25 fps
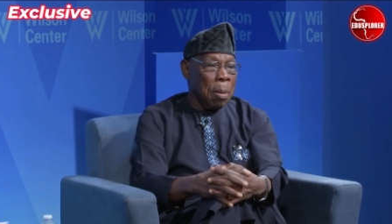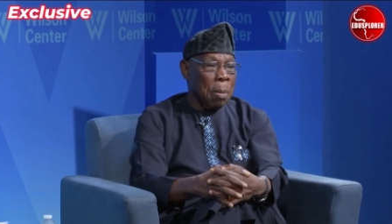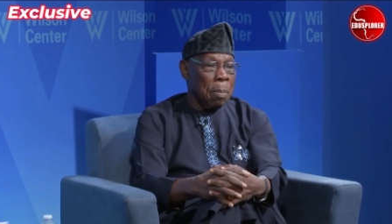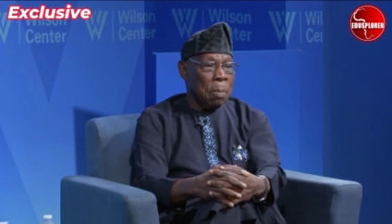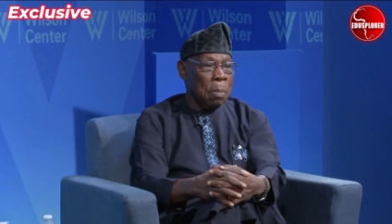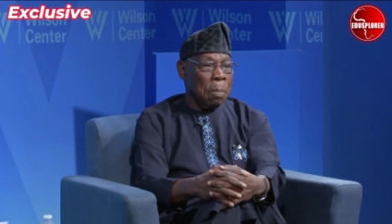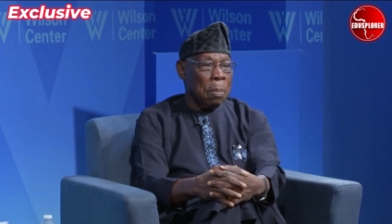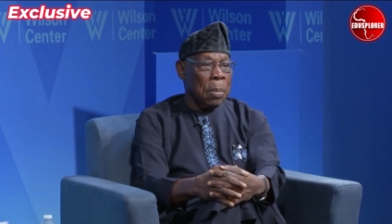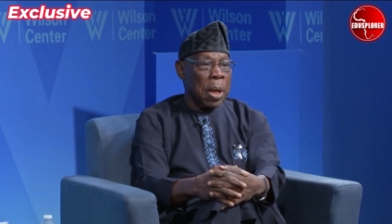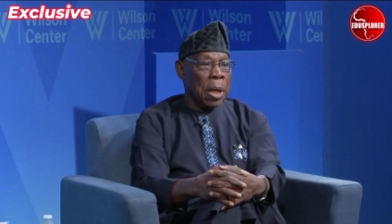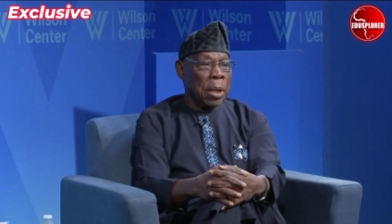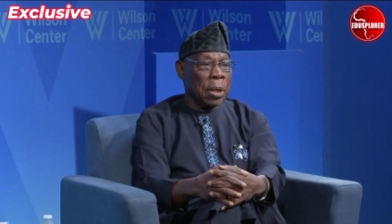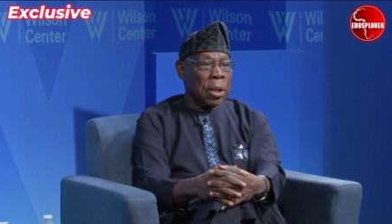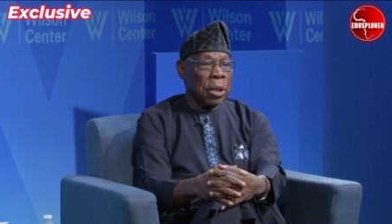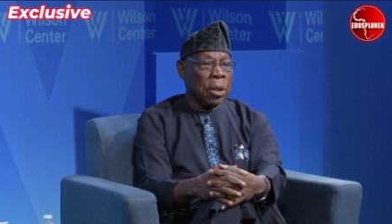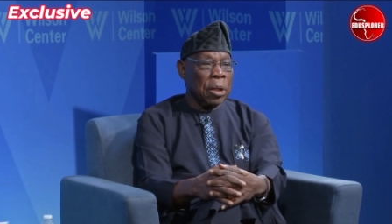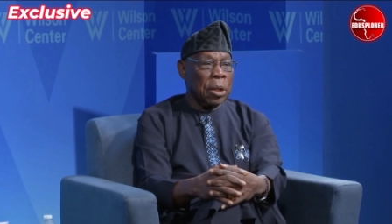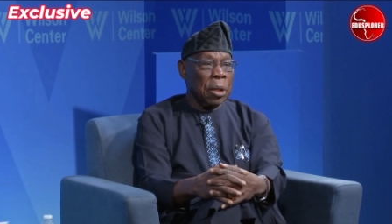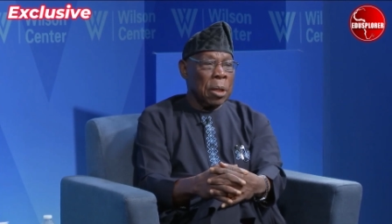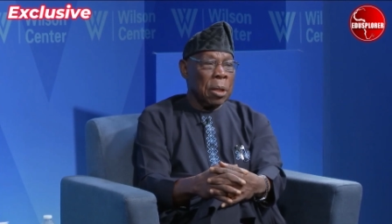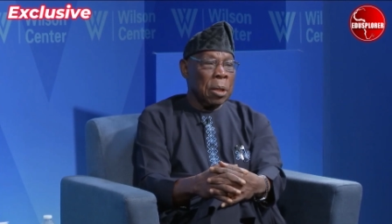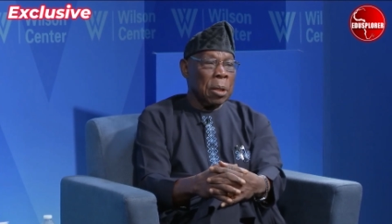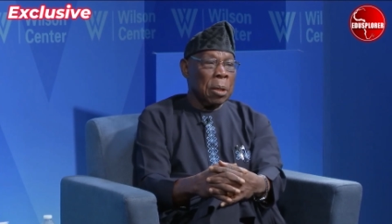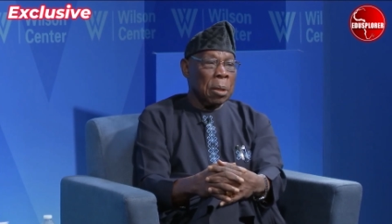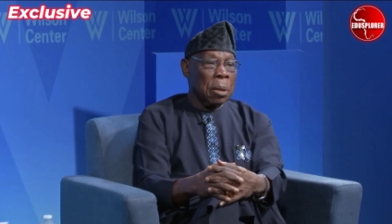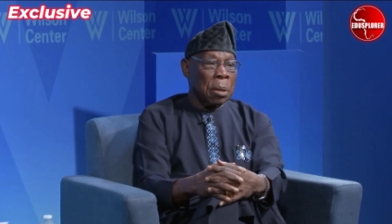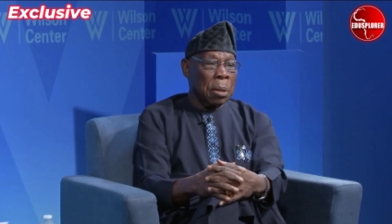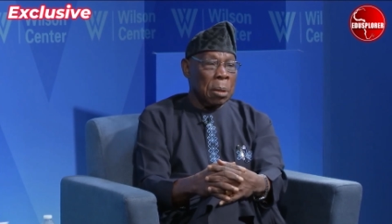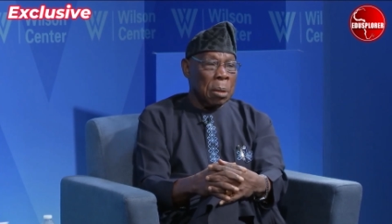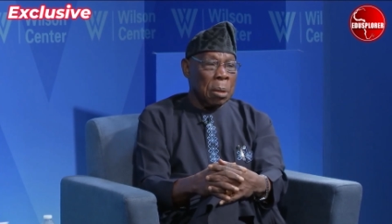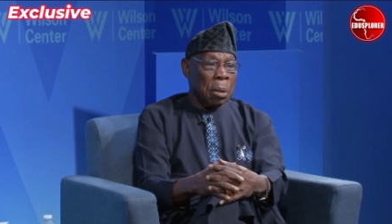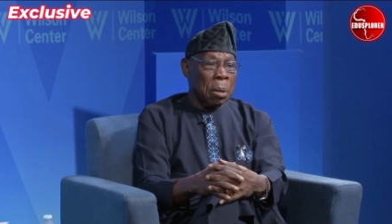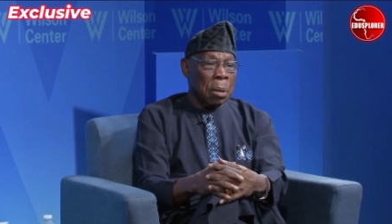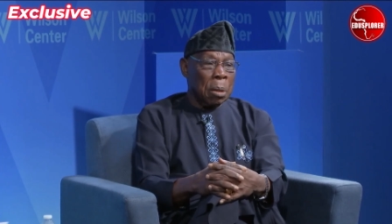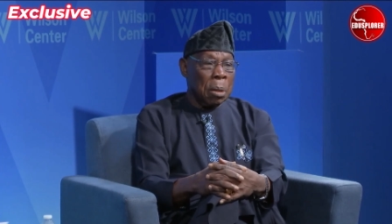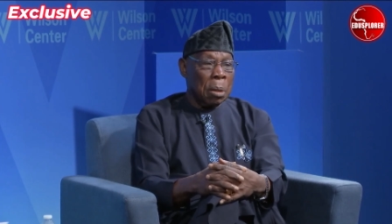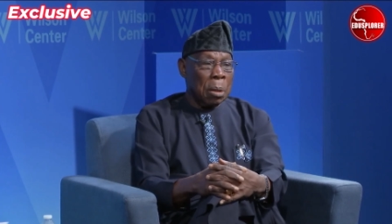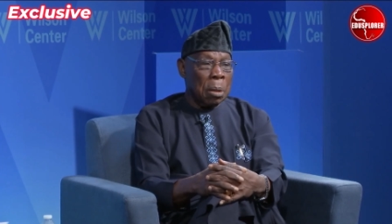But
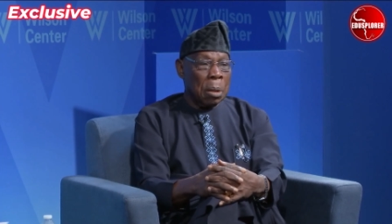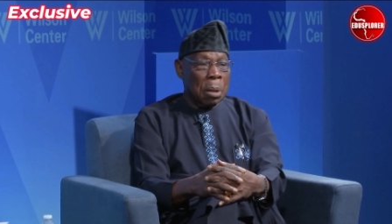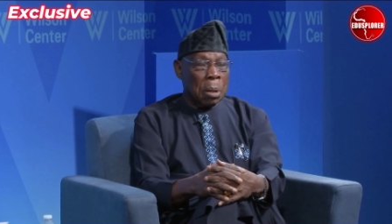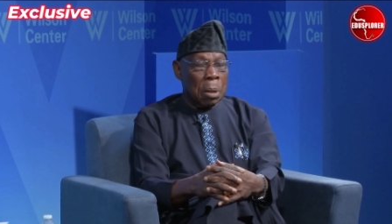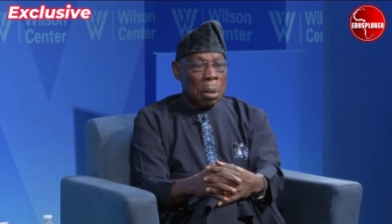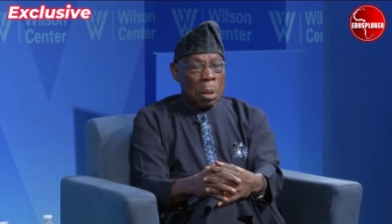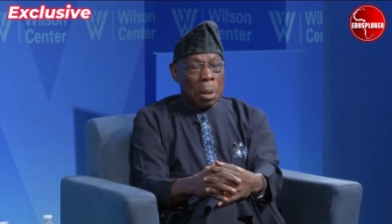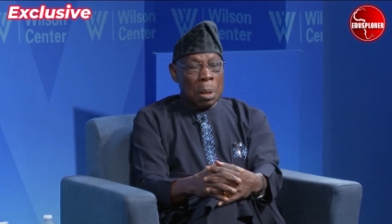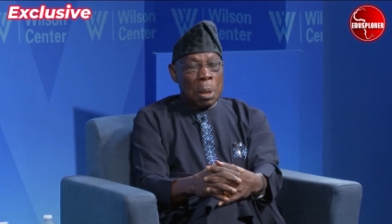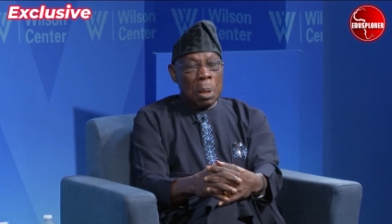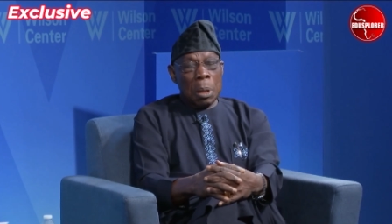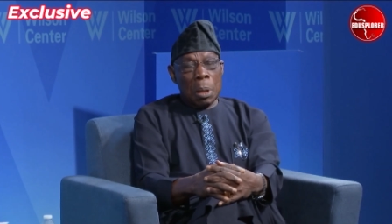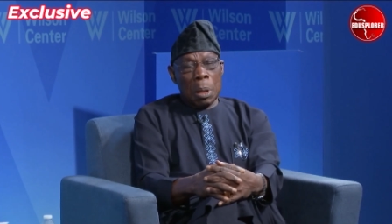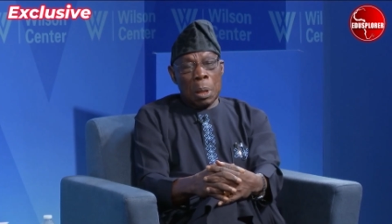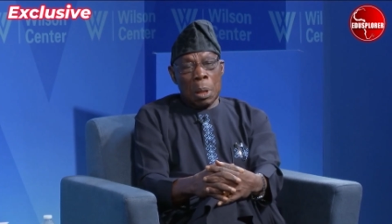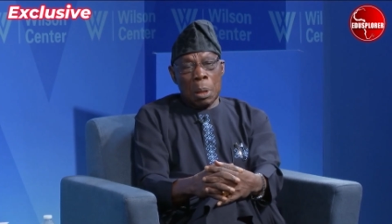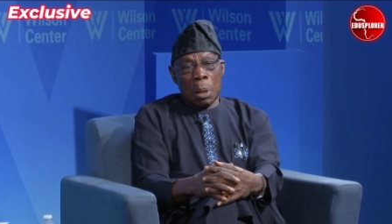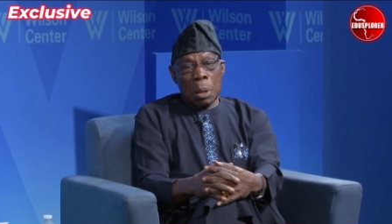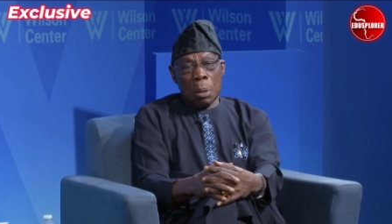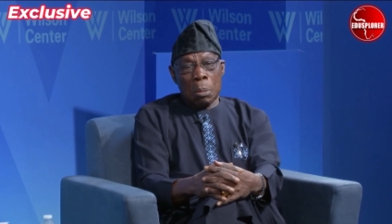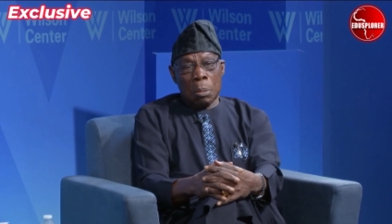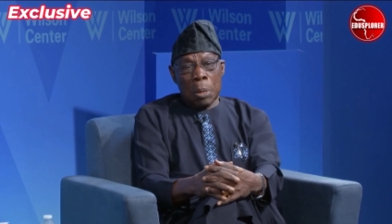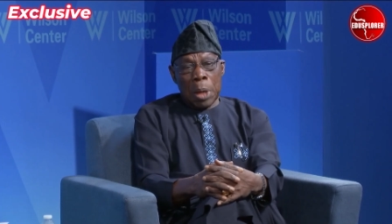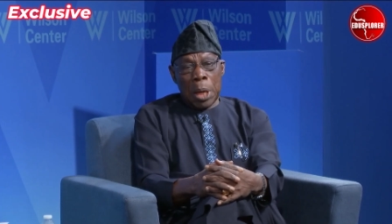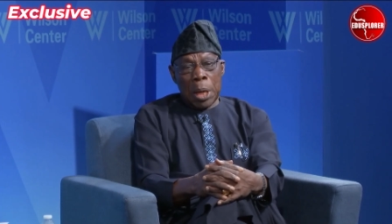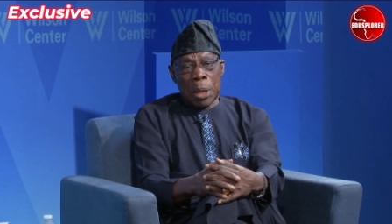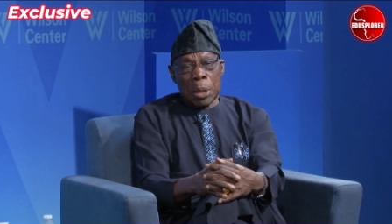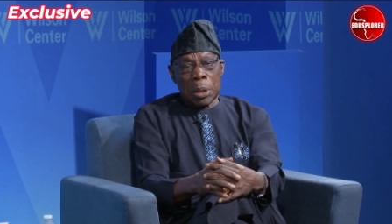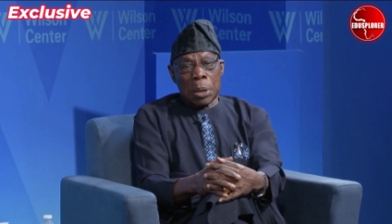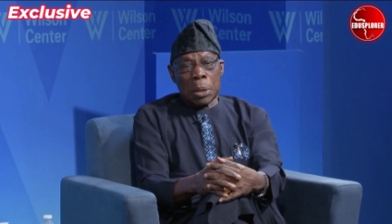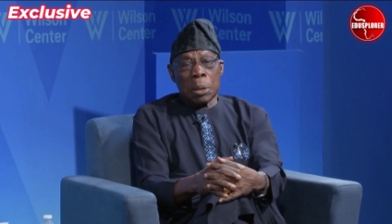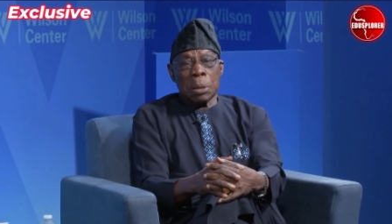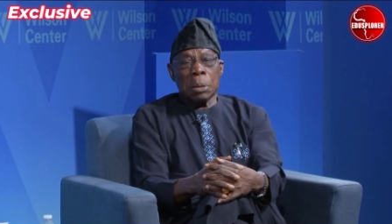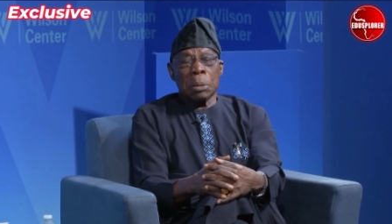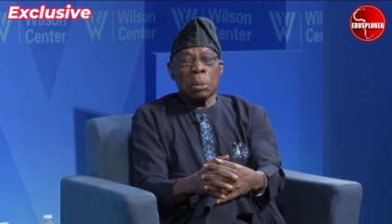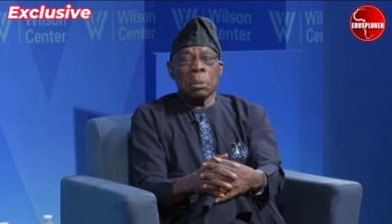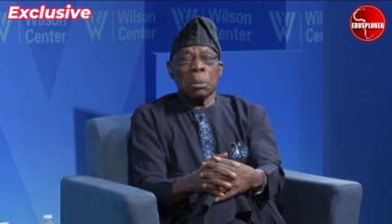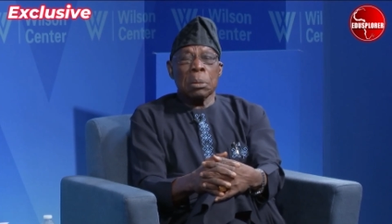
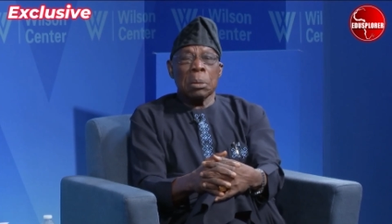when